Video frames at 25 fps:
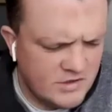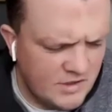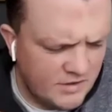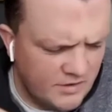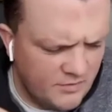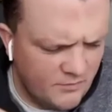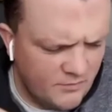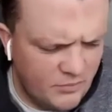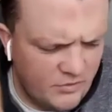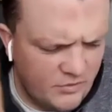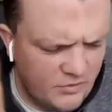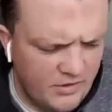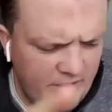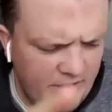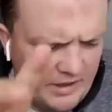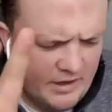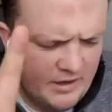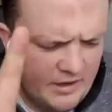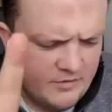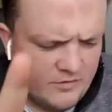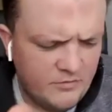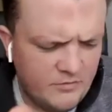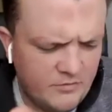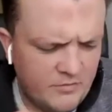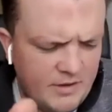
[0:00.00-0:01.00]
on computing, and
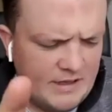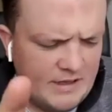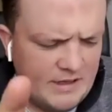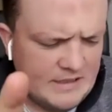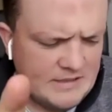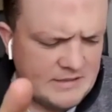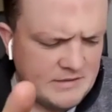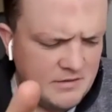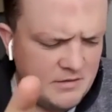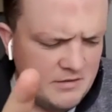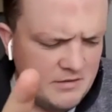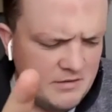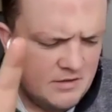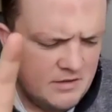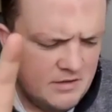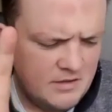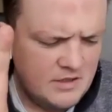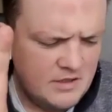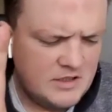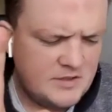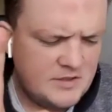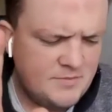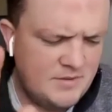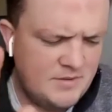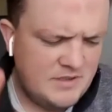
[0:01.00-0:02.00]
I do want to ask
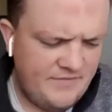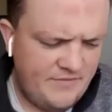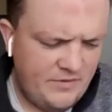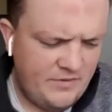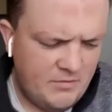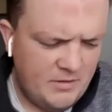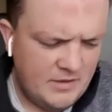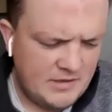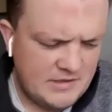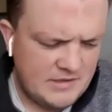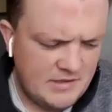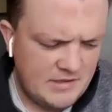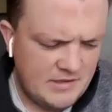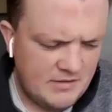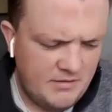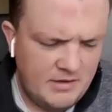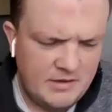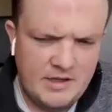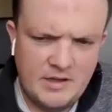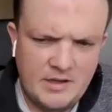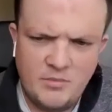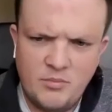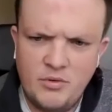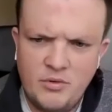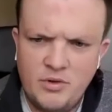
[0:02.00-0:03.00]
a specific question
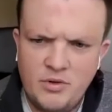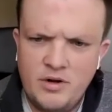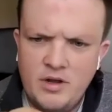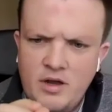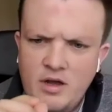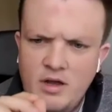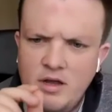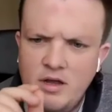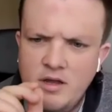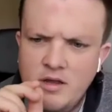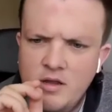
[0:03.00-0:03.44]
around that, but